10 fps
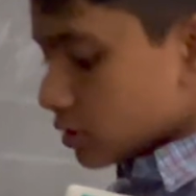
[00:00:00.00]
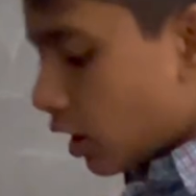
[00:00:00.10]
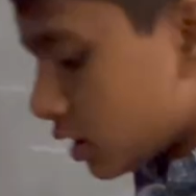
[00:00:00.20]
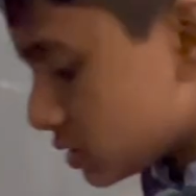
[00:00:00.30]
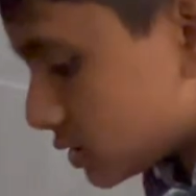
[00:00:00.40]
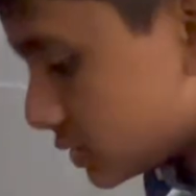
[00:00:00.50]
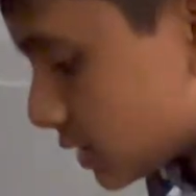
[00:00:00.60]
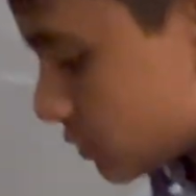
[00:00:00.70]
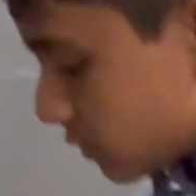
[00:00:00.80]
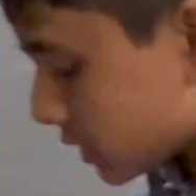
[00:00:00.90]
chalks because
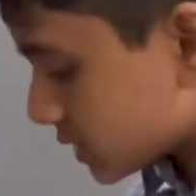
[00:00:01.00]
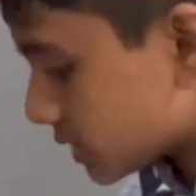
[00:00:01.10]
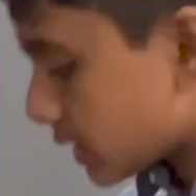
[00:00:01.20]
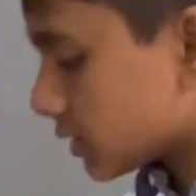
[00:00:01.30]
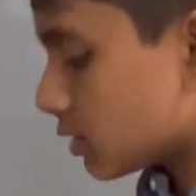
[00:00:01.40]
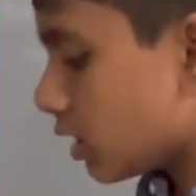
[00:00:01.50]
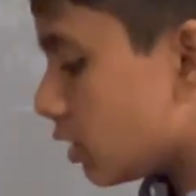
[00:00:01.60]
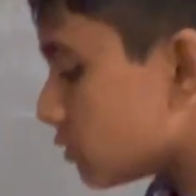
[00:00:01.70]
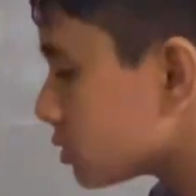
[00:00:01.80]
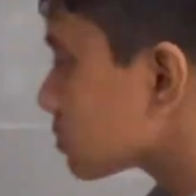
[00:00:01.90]
this one is getting
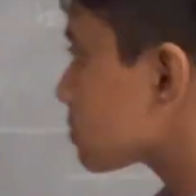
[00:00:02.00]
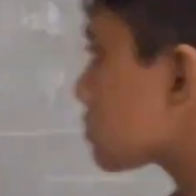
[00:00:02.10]
low.